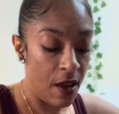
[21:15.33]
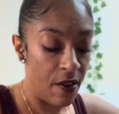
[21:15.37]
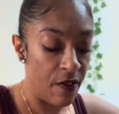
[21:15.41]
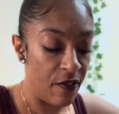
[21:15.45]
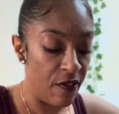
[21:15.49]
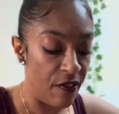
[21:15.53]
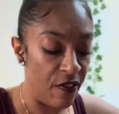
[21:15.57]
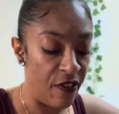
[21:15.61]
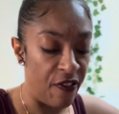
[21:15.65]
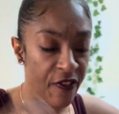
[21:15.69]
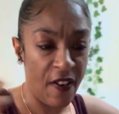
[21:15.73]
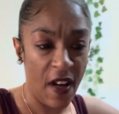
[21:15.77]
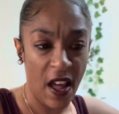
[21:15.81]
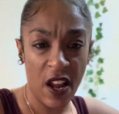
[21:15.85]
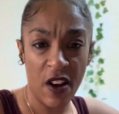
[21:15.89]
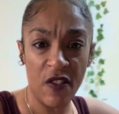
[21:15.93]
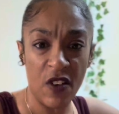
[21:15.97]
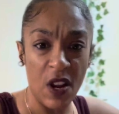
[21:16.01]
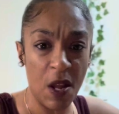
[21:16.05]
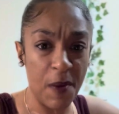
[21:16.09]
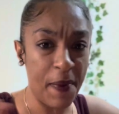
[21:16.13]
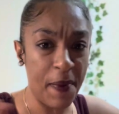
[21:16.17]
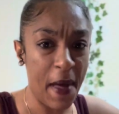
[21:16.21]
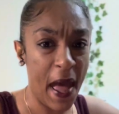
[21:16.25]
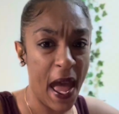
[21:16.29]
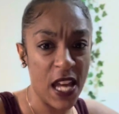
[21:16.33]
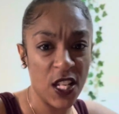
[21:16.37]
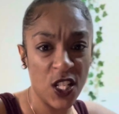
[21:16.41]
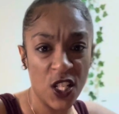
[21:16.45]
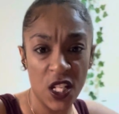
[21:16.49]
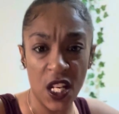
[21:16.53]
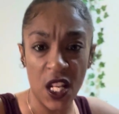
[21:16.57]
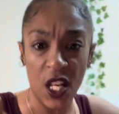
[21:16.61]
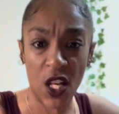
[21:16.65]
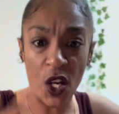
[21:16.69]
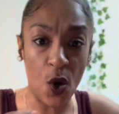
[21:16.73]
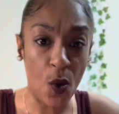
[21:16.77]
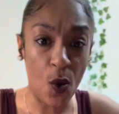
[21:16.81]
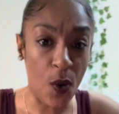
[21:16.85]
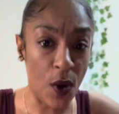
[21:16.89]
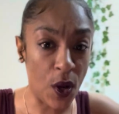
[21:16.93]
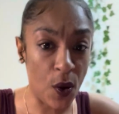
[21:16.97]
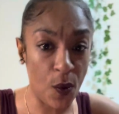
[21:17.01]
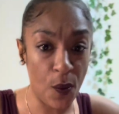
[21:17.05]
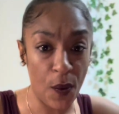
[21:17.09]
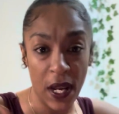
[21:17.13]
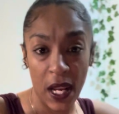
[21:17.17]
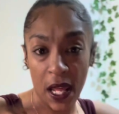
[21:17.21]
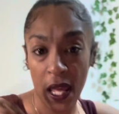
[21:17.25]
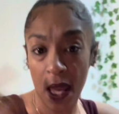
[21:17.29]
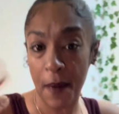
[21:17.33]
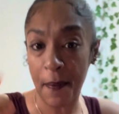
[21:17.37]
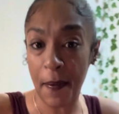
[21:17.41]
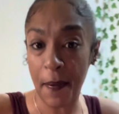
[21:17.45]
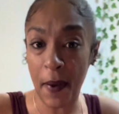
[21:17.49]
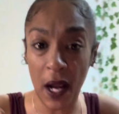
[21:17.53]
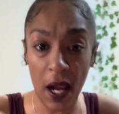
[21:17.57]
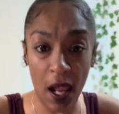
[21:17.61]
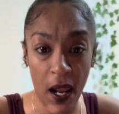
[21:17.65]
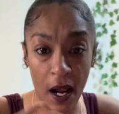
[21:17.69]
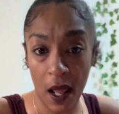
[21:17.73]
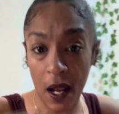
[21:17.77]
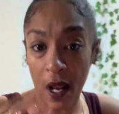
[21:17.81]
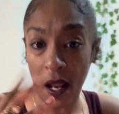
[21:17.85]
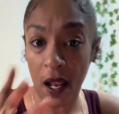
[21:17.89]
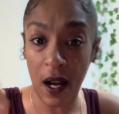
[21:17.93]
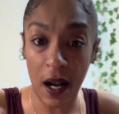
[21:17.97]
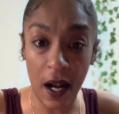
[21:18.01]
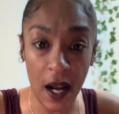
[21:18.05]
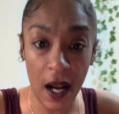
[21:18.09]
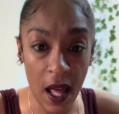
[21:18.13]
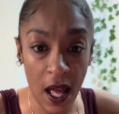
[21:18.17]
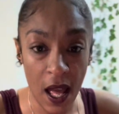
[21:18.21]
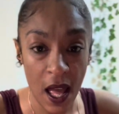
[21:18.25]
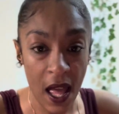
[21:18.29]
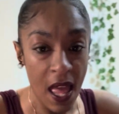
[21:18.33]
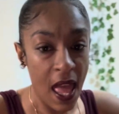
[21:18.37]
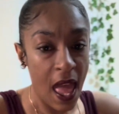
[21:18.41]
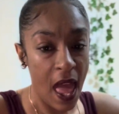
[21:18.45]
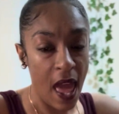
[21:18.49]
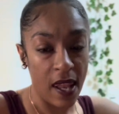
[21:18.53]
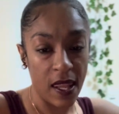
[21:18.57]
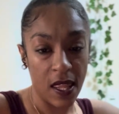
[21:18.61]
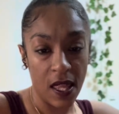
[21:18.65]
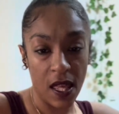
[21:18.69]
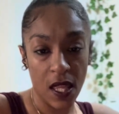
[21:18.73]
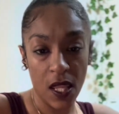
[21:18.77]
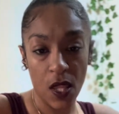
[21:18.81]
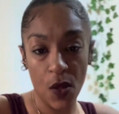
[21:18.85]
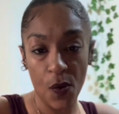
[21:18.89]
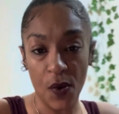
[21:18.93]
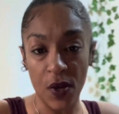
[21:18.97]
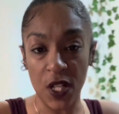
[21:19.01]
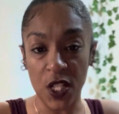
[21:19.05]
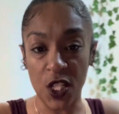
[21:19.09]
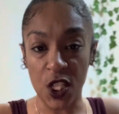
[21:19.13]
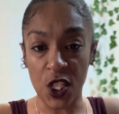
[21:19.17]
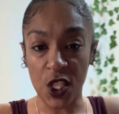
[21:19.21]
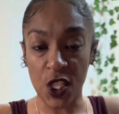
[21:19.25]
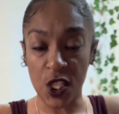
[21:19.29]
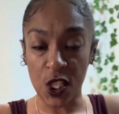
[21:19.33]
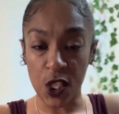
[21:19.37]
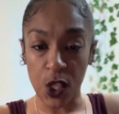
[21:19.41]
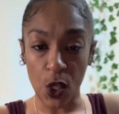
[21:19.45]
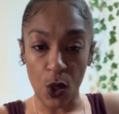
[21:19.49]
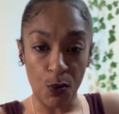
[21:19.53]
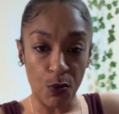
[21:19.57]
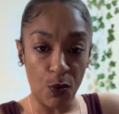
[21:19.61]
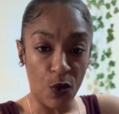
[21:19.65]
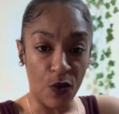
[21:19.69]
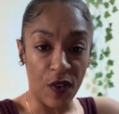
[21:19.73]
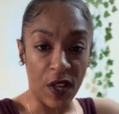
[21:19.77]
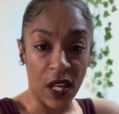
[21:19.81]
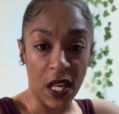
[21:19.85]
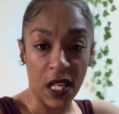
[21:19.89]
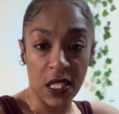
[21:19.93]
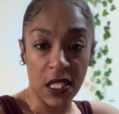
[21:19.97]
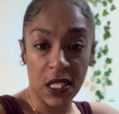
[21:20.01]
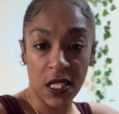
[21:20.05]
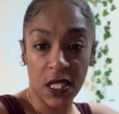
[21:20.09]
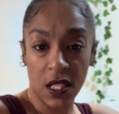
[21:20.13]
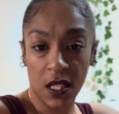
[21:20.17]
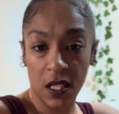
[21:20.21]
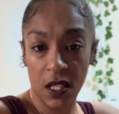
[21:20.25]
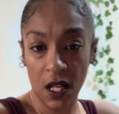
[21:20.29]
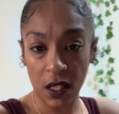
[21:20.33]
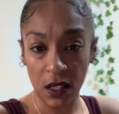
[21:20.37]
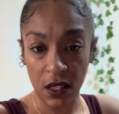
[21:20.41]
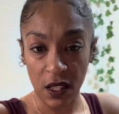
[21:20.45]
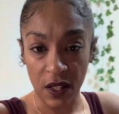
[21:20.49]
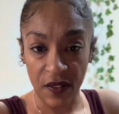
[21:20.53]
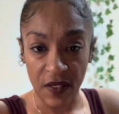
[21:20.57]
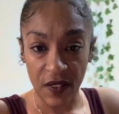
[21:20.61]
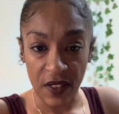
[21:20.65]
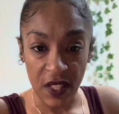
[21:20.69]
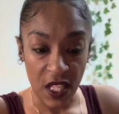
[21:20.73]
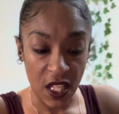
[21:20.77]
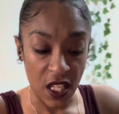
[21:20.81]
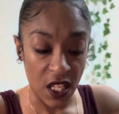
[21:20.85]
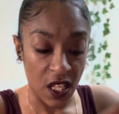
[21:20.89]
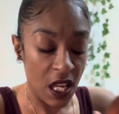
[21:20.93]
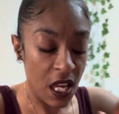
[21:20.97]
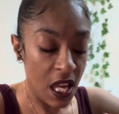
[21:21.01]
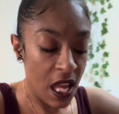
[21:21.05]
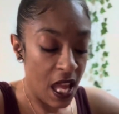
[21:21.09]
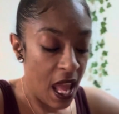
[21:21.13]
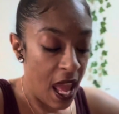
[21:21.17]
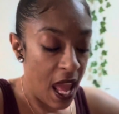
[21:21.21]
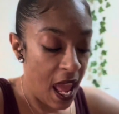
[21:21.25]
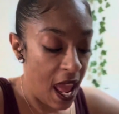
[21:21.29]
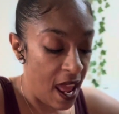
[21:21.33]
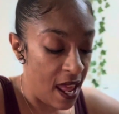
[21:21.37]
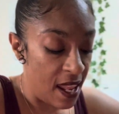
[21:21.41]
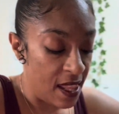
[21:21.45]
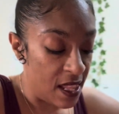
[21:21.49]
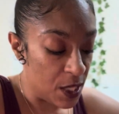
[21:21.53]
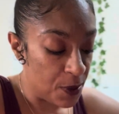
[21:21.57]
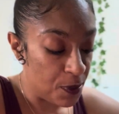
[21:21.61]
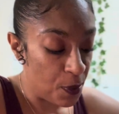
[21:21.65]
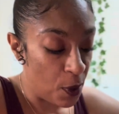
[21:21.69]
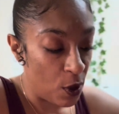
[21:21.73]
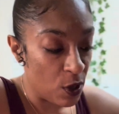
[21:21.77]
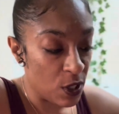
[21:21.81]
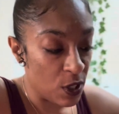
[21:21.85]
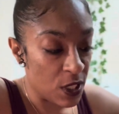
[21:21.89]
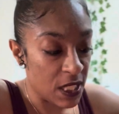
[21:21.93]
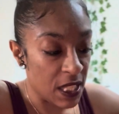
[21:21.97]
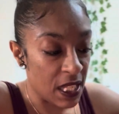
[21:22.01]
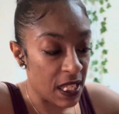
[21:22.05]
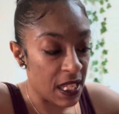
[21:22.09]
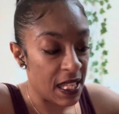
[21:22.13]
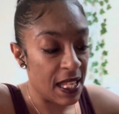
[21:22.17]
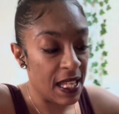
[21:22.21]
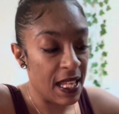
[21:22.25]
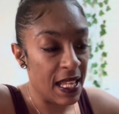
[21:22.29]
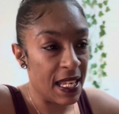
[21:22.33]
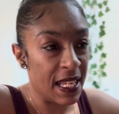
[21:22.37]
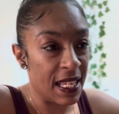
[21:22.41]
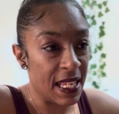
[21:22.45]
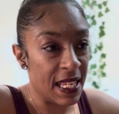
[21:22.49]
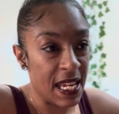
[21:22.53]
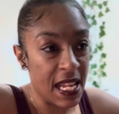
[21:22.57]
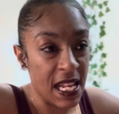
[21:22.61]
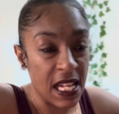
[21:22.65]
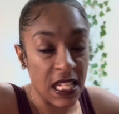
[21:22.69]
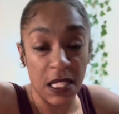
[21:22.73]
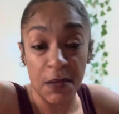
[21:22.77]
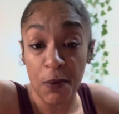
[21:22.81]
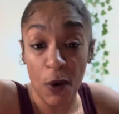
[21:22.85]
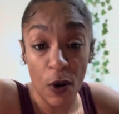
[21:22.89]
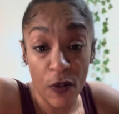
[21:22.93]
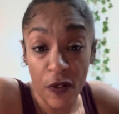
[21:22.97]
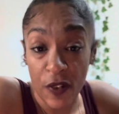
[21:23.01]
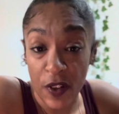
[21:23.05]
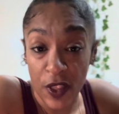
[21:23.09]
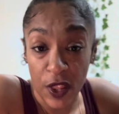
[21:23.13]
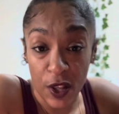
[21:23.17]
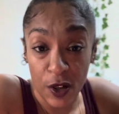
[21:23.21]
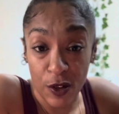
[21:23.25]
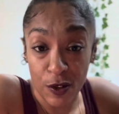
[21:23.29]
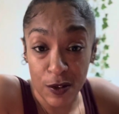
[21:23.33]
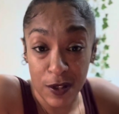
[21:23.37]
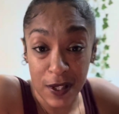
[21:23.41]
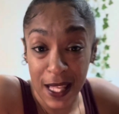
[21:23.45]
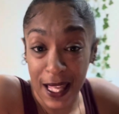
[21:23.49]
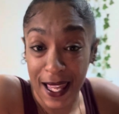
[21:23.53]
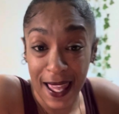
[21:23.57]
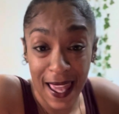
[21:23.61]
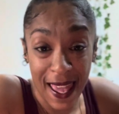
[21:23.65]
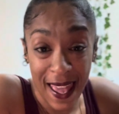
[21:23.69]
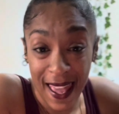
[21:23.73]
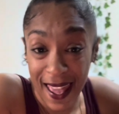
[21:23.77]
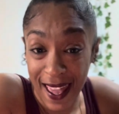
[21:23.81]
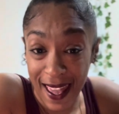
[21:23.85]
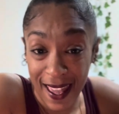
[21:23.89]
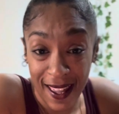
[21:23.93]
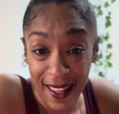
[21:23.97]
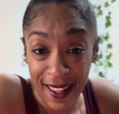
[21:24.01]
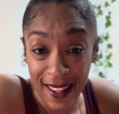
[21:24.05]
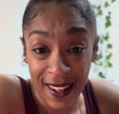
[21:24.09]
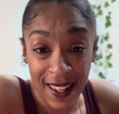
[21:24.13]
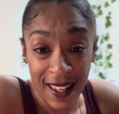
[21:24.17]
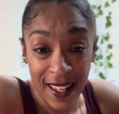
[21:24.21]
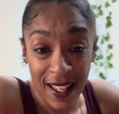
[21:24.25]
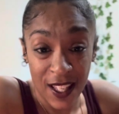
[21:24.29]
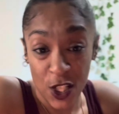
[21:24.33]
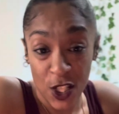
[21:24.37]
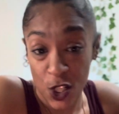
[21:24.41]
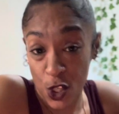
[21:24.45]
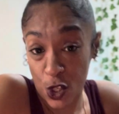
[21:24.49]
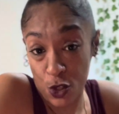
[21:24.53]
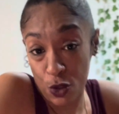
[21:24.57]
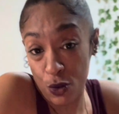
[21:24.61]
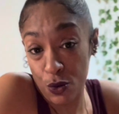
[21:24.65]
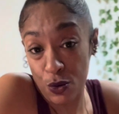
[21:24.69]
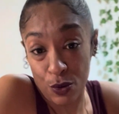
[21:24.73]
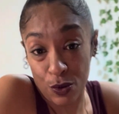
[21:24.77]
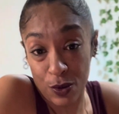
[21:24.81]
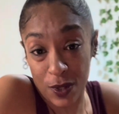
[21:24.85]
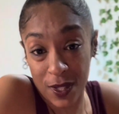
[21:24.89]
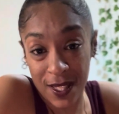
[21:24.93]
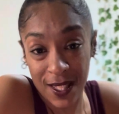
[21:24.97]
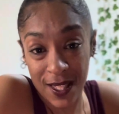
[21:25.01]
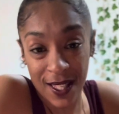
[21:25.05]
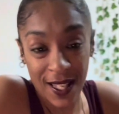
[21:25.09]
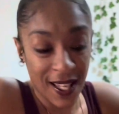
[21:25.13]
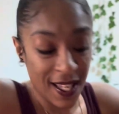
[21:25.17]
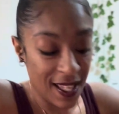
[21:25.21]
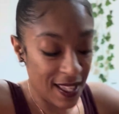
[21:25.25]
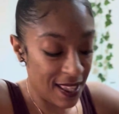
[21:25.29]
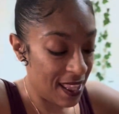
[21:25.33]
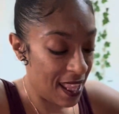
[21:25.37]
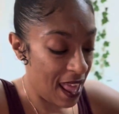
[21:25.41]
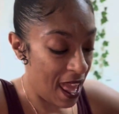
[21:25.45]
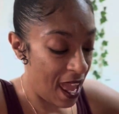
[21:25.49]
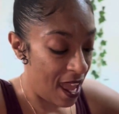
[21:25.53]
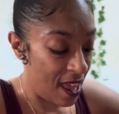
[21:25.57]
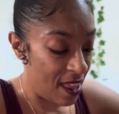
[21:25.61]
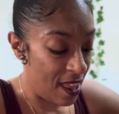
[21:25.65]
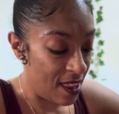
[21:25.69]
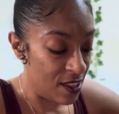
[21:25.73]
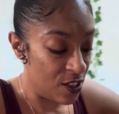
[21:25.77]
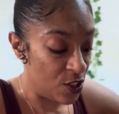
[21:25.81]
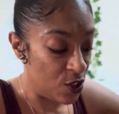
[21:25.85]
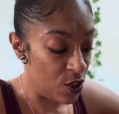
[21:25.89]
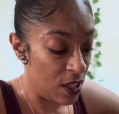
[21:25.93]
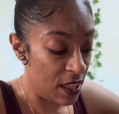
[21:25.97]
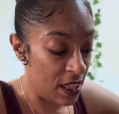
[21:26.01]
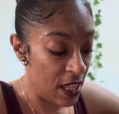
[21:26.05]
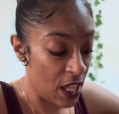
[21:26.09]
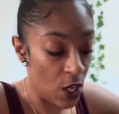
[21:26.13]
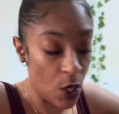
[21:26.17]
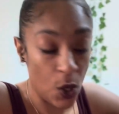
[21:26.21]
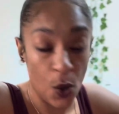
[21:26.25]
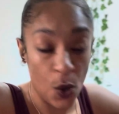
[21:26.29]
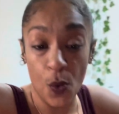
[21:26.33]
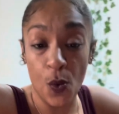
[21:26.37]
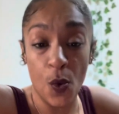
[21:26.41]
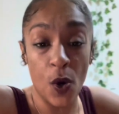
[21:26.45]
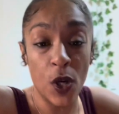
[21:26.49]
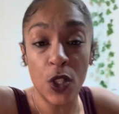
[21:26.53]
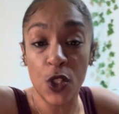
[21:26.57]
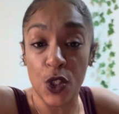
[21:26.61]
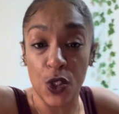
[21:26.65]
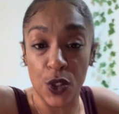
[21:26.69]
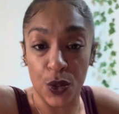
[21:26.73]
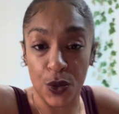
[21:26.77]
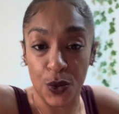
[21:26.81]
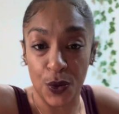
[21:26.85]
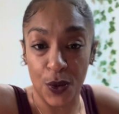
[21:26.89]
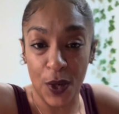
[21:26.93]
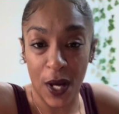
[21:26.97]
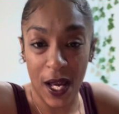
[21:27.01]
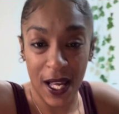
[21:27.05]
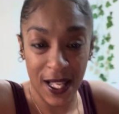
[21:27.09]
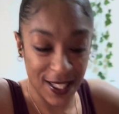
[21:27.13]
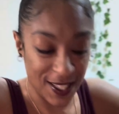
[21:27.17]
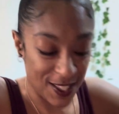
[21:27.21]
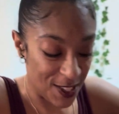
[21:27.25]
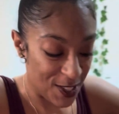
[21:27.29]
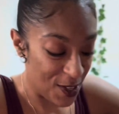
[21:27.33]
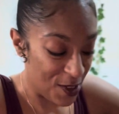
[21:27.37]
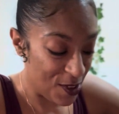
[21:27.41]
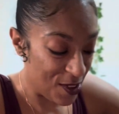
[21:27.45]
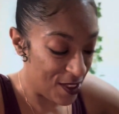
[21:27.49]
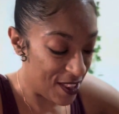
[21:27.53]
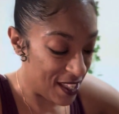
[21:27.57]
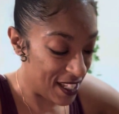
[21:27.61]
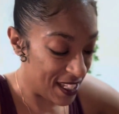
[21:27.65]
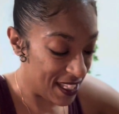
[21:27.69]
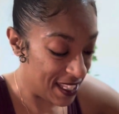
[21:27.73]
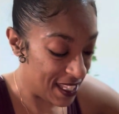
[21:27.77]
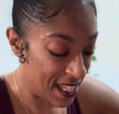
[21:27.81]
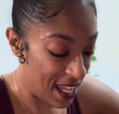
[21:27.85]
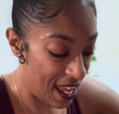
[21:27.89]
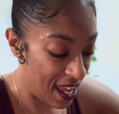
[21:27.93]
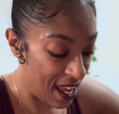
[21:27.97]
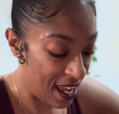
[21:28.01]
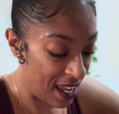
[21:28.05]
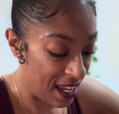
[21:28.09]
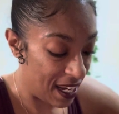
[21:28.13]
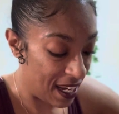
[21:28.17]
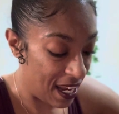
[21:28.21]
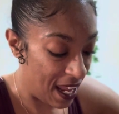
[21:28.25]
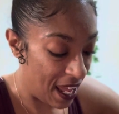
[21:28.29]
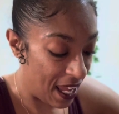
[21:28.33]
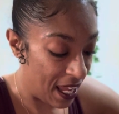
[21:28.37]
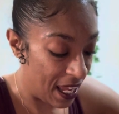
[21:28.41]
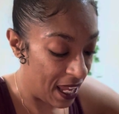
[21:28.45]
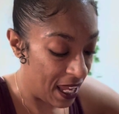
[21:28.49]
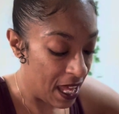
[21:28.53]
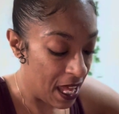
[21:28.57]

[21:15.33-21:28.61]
fiery, passionate, quick-witted, blah, blah, blah, blah, blah. And the other one is just slow-moving and seductive. And this person needs both of those. They can't choose, and they don't want to. And so they're saying, like,